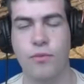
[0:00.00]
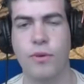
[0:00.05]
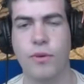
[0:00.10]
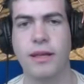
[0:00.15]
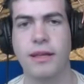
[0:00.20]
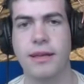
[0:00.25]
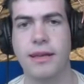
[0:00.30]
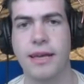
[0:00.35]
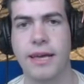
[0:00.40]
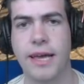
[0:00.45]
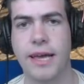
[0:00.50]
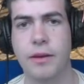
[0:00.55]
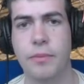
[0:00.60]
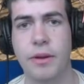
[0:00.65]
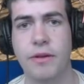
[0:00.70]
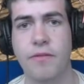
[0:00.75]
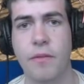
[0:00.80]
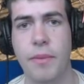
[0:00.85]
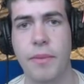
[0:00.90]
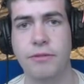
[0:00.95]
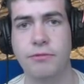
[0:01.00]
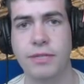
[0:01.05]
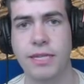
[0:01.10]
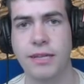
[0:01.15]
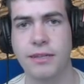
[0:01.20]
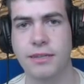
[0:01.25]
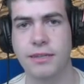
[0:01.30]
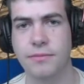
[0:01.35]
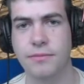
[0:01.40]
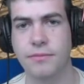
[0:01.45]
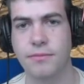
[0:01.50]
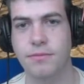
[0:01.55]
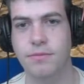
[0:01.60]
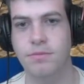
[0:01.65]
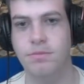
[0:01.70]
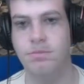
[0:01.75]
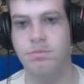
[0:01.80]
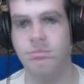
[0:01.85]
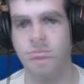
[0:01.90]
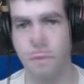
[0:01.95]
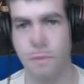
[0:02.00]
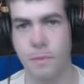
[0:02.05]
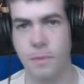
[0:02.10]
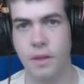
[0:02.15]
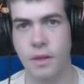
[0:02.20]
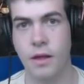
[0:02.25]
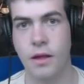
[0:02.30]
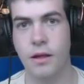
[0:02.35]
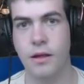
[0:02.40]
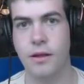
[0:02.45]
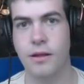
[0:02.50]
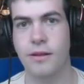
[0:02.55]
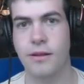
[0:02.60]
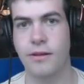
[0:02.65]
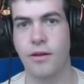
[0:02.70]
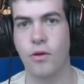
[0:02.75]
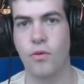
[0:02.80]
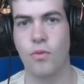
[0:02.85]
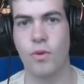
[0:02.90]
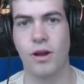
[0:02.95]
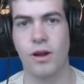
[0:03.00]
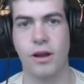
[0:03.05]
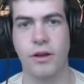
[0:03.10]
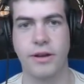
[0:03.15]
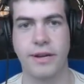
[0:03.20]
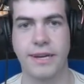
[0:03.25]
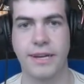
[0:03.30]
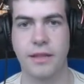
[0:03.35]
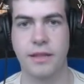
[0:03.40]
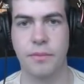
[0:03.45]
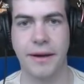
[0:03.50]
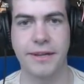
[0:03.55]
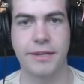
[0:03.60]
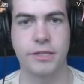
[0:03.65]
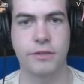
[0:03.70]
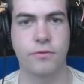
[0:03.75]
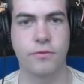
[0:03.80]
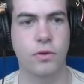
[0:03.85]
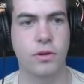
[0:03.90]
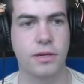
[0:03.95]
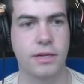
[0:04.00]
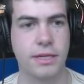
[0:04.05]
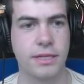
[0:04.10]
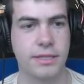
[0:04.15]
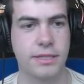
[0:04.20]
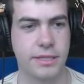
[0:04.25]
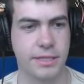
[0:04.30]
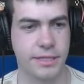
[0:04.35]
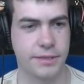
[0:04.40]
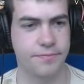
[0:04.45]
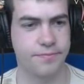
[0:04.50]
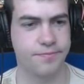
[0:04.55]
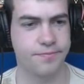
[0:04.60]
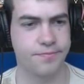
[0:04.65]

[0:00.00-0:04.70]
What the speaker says: we can get a bit of a better result. So we're loading into the Passage of Augustus.